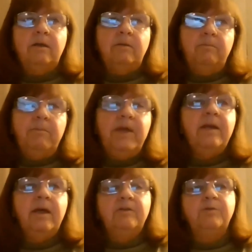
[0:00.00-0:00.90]

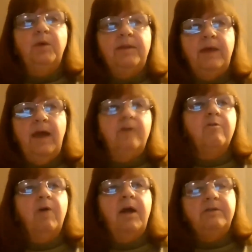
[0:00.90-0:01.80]
meetings with the 8th
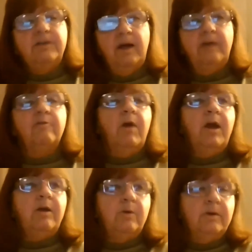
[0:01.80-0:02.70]
grade to 9th
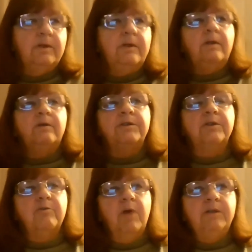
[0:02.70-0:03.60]
grade, or the
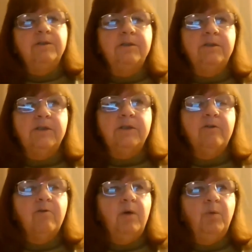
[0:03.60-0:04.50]
6th grade to 8th
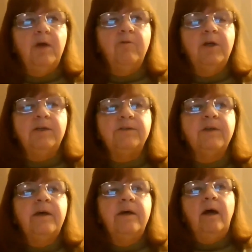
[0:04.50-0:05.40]
grade, whatever it is,
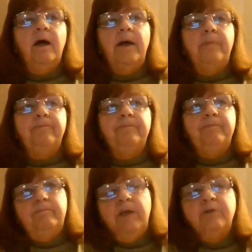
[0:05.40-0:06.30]

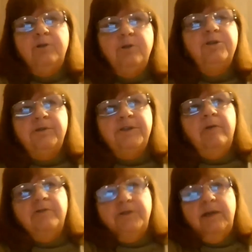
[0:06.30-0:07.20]
introduce
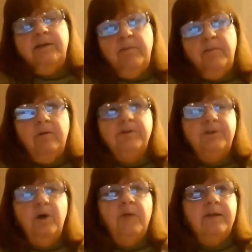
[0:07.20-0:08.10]
yourself so that the parents
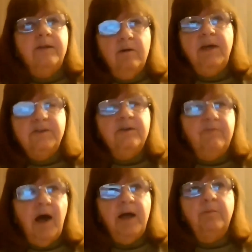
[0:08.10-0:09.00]
know that there is a
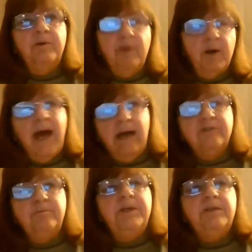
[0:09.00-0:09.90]
viable, very
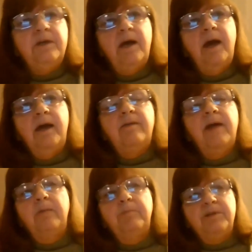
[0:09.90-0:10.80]
active PTA in
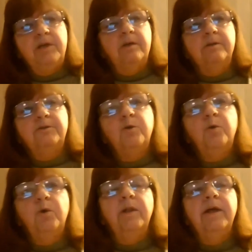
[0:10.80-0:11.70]
that particular
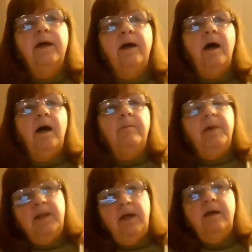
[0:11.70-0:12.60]
school.
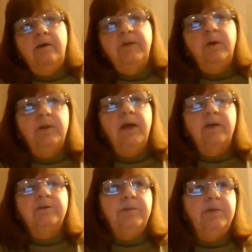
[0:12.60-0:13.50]
And if they would like
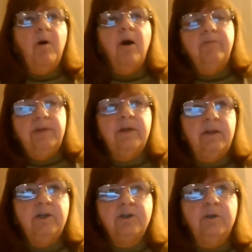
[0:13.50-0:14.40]
to be part of it, then
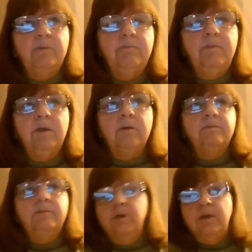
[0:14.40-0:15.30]
they should,
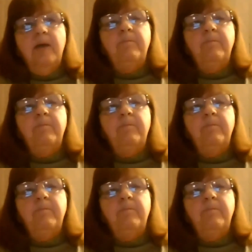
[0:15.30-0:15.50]
you could get